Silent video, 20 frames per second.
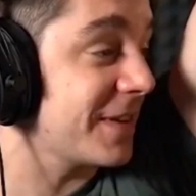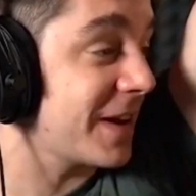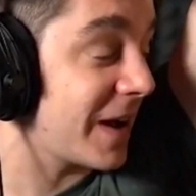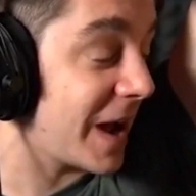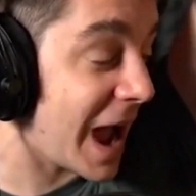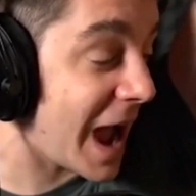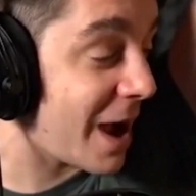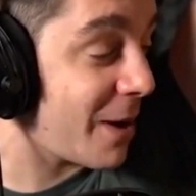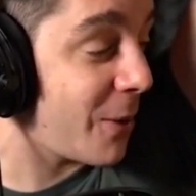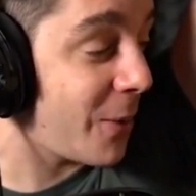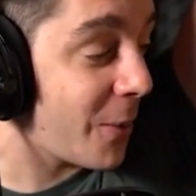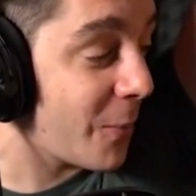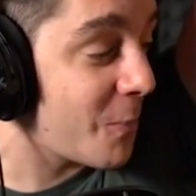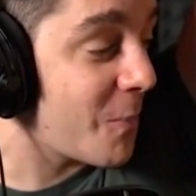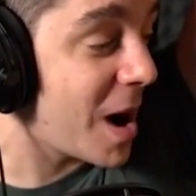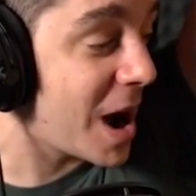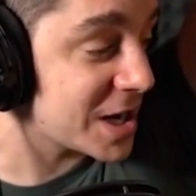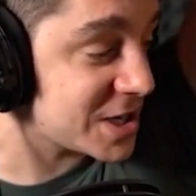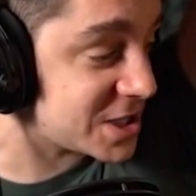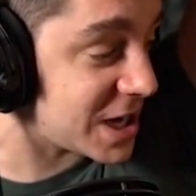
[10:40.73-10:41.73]
how
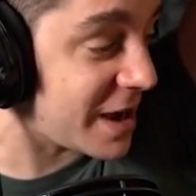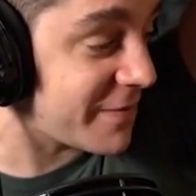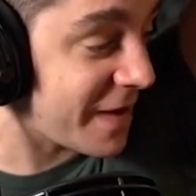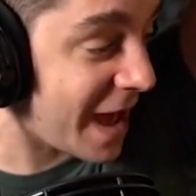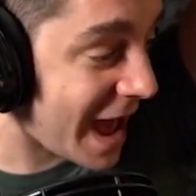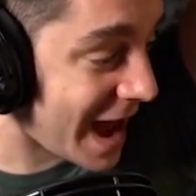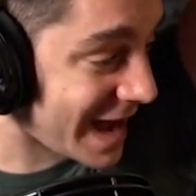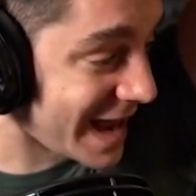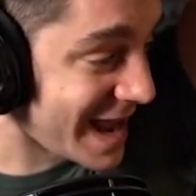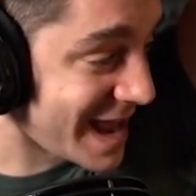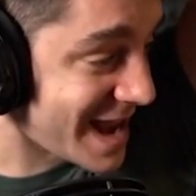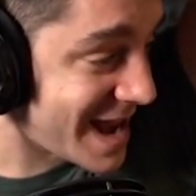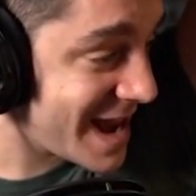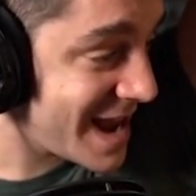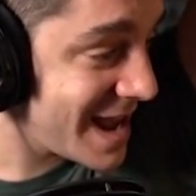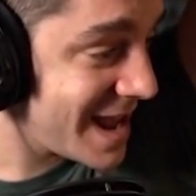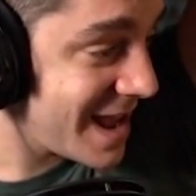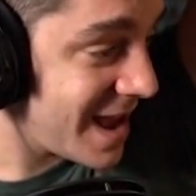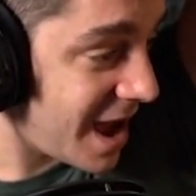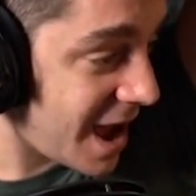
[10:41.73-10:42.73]
much I've had it
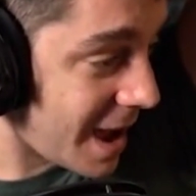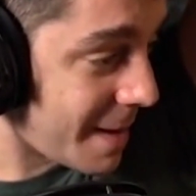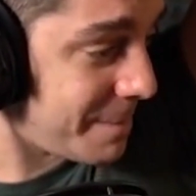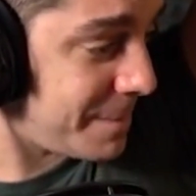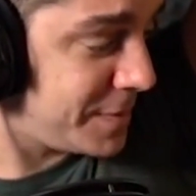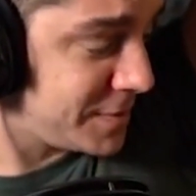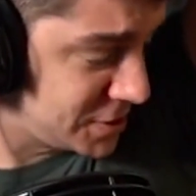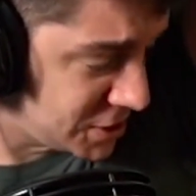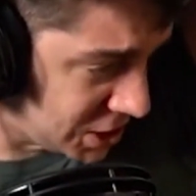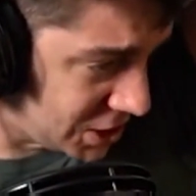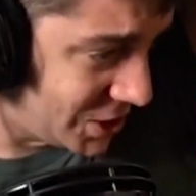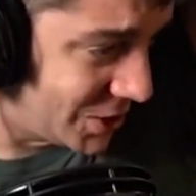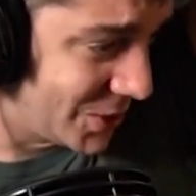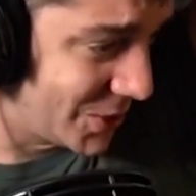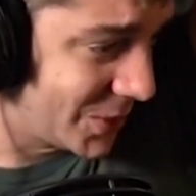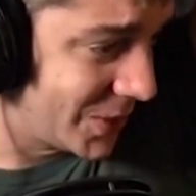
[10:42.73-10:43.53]
up to.